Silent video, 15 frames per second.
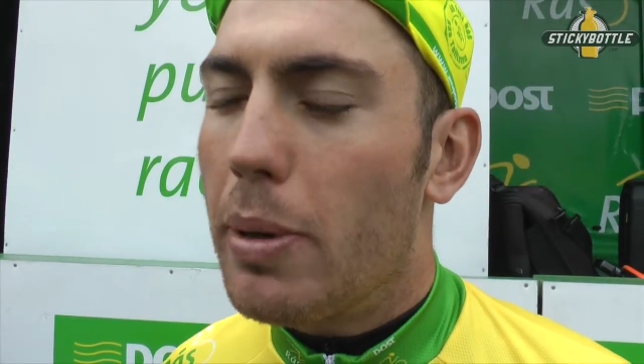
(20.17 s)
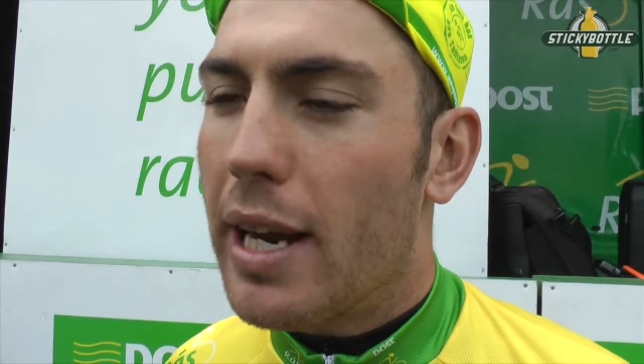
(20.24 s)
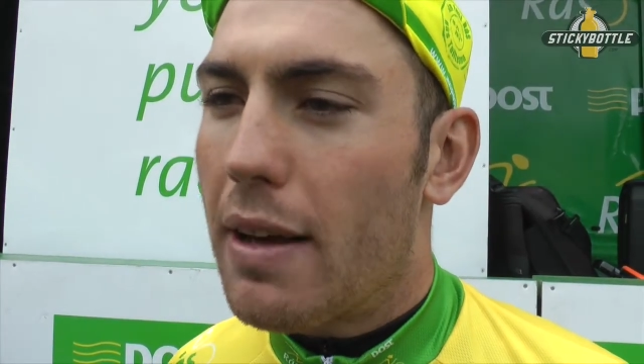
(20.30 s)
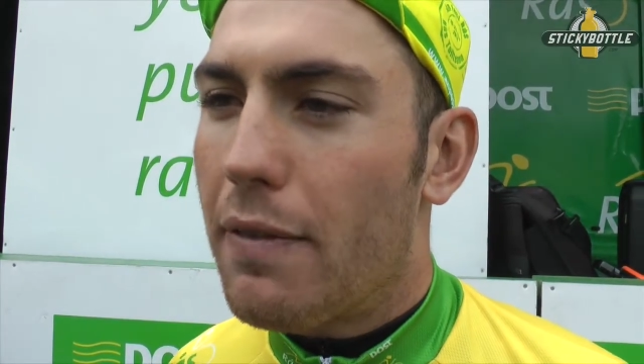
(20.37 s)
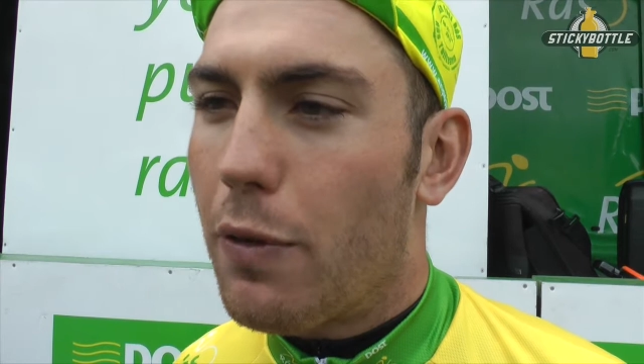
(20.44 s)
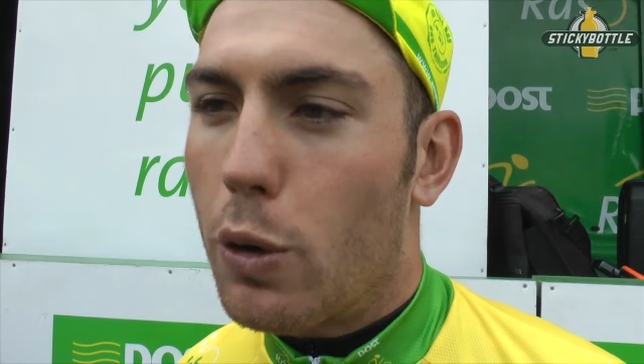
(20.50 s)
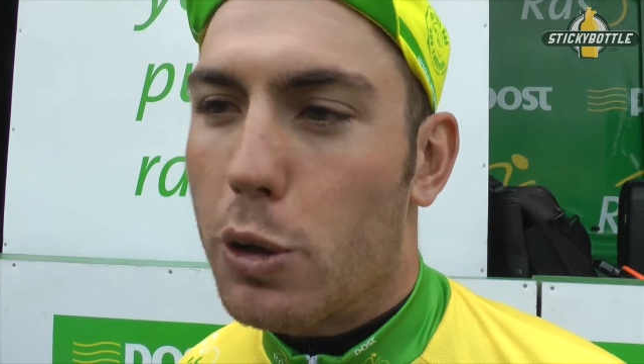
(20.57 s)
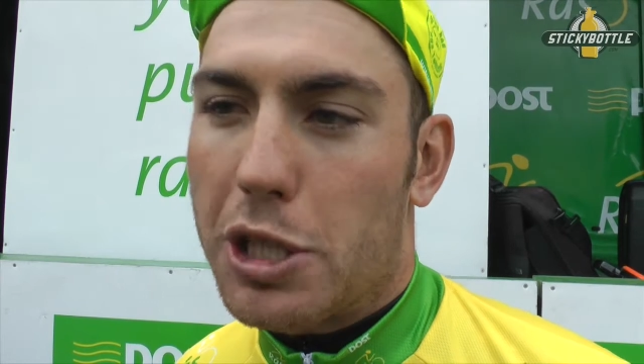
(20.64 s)
but
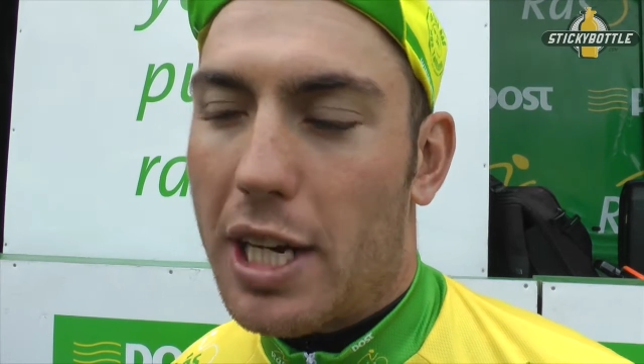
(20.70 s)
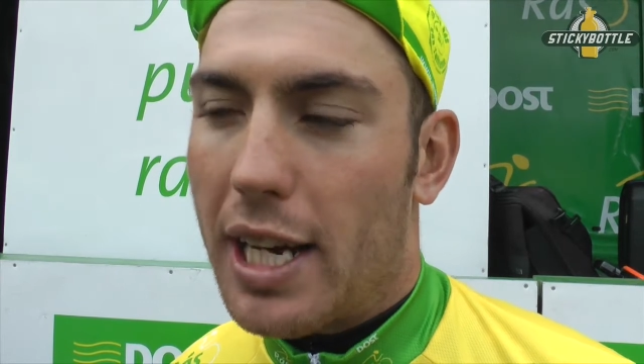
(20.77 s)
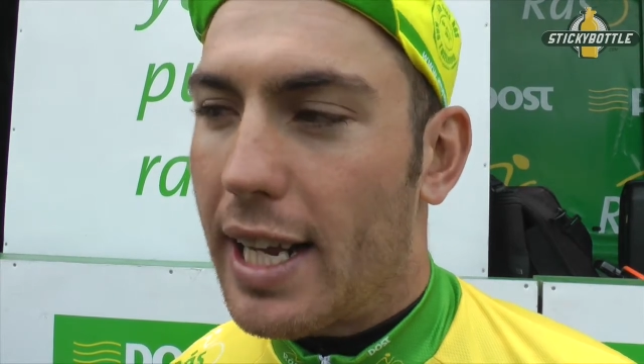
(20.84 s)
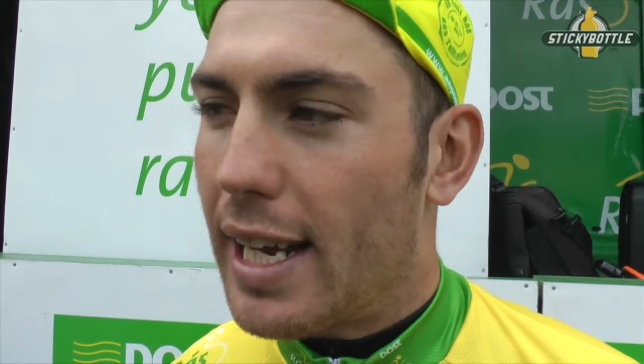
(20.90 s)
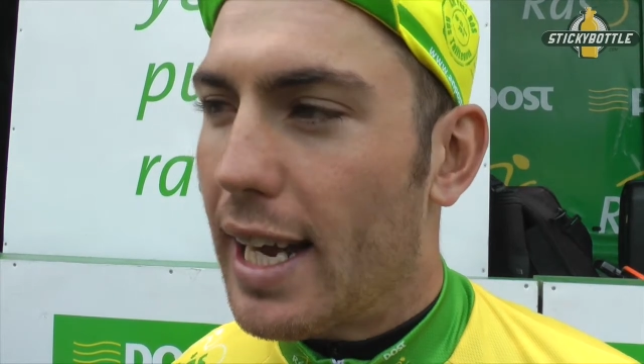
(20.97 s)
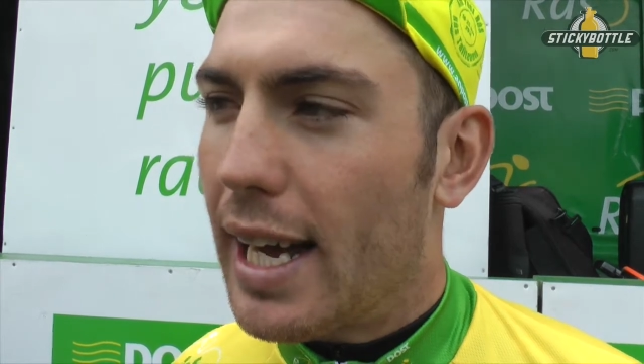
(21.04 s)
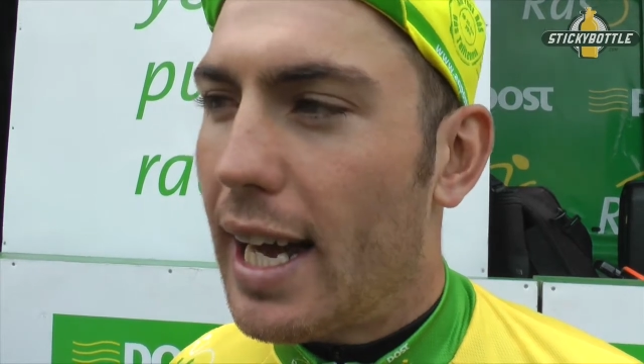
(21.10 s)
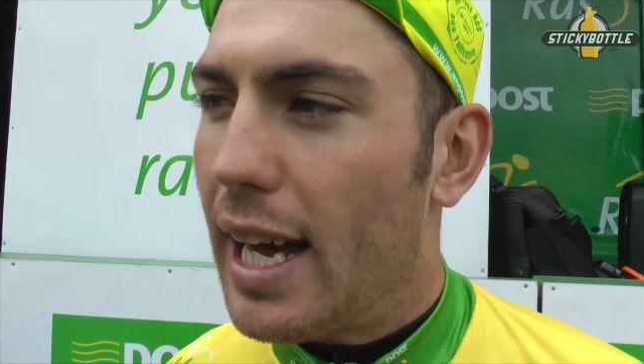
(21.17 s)

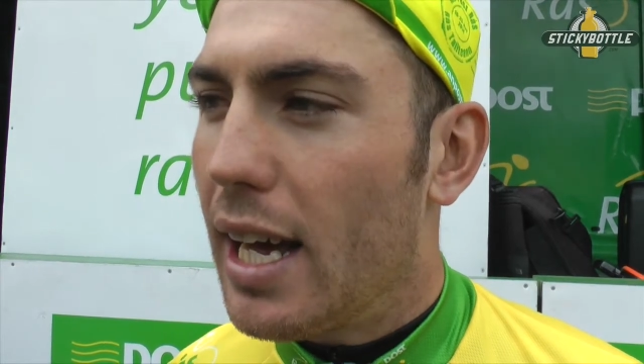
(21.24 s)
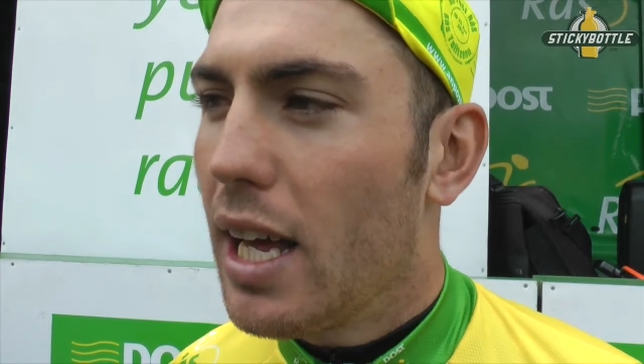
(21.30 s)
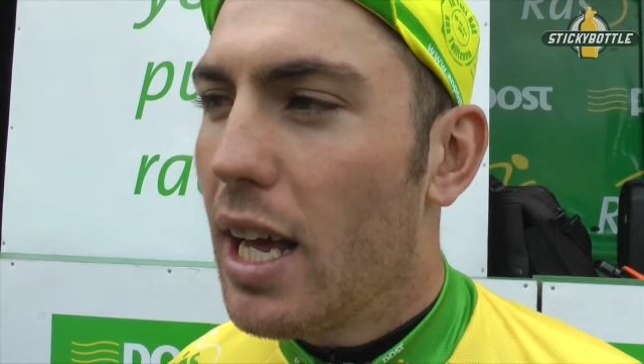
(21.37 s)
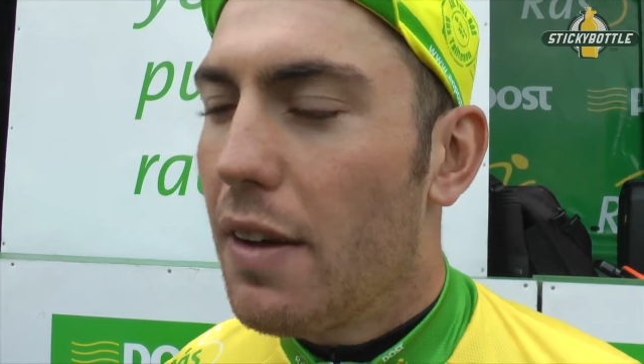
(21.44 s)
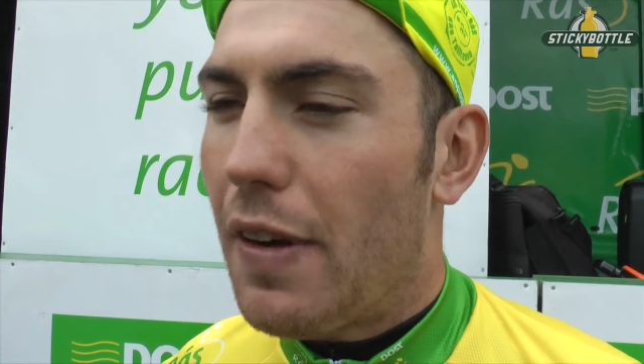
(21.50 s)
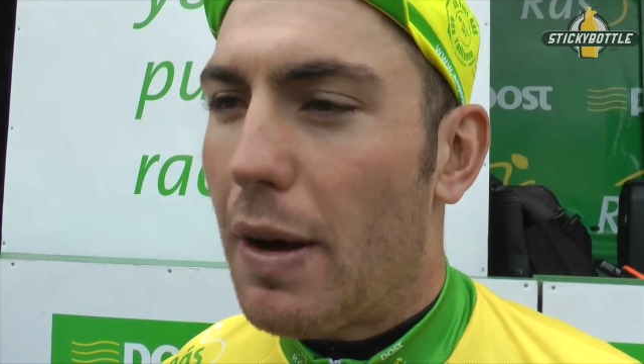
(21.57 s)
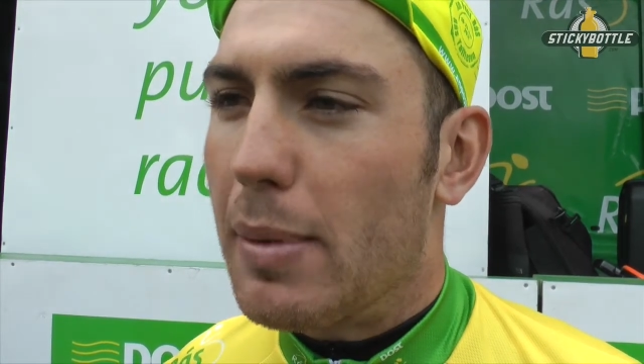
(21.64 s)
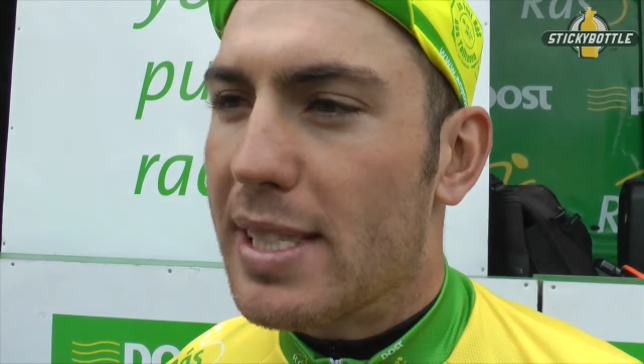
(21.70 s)
unfortunately
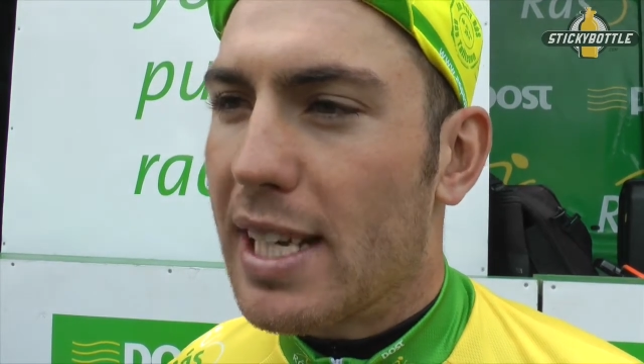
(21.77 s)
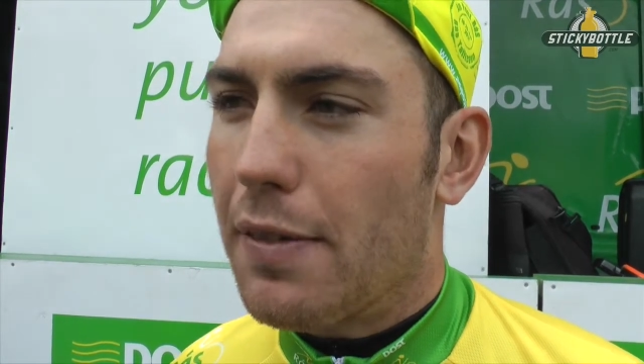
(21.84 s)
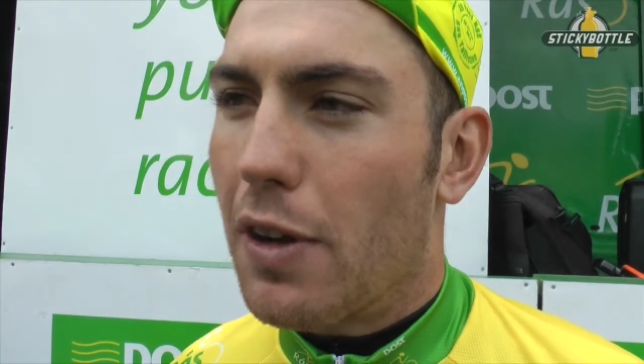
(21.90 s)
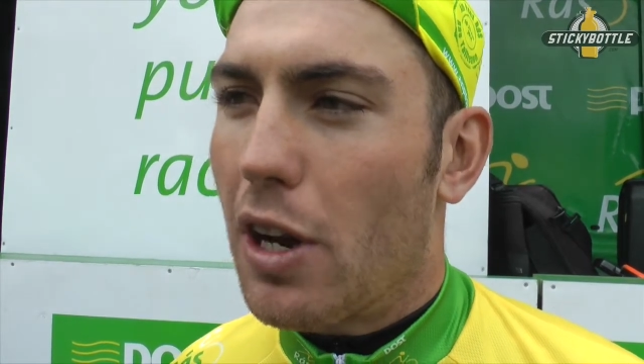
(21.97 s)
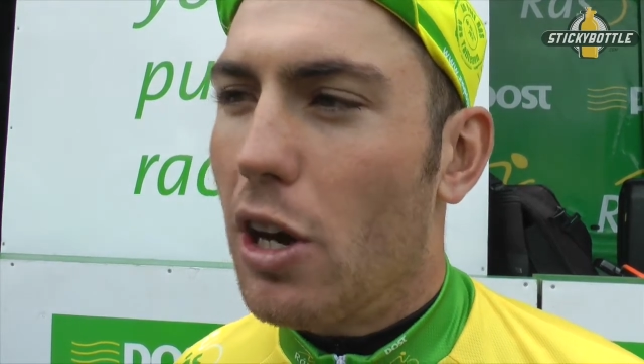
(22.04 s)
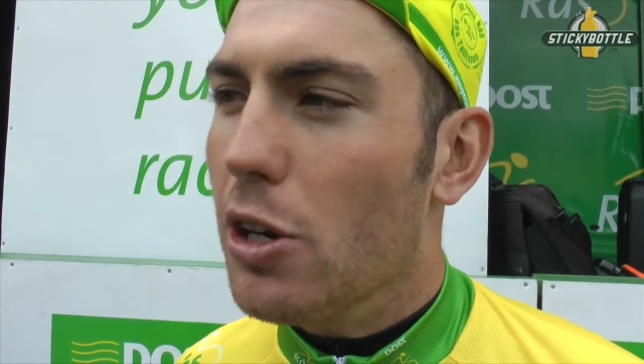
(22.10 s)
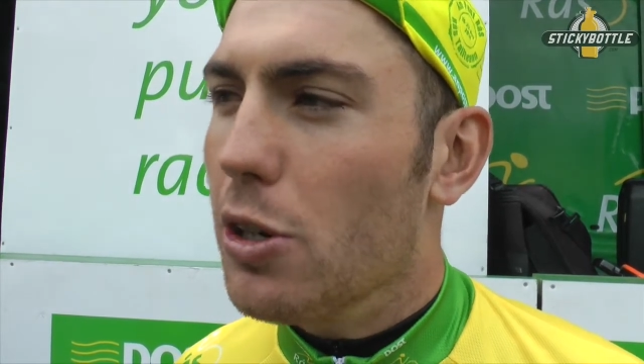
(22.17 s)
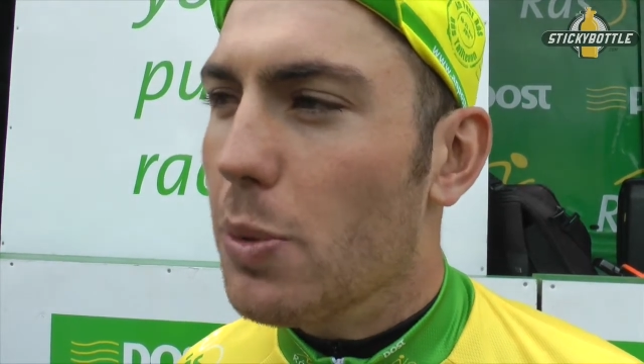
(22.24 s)
found myself
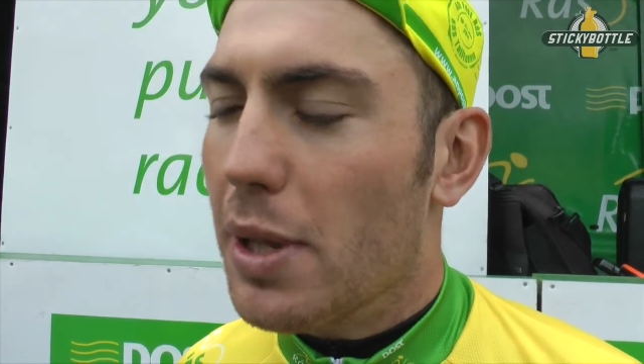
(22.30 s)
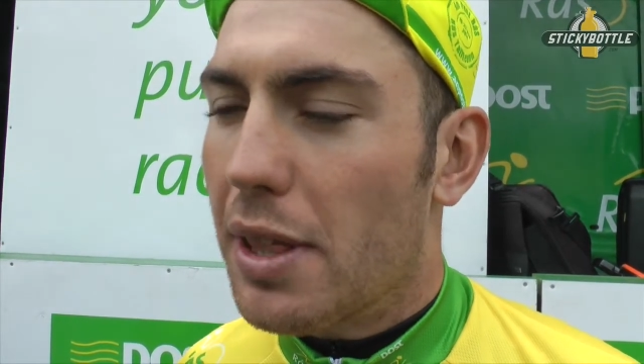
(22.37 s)
alone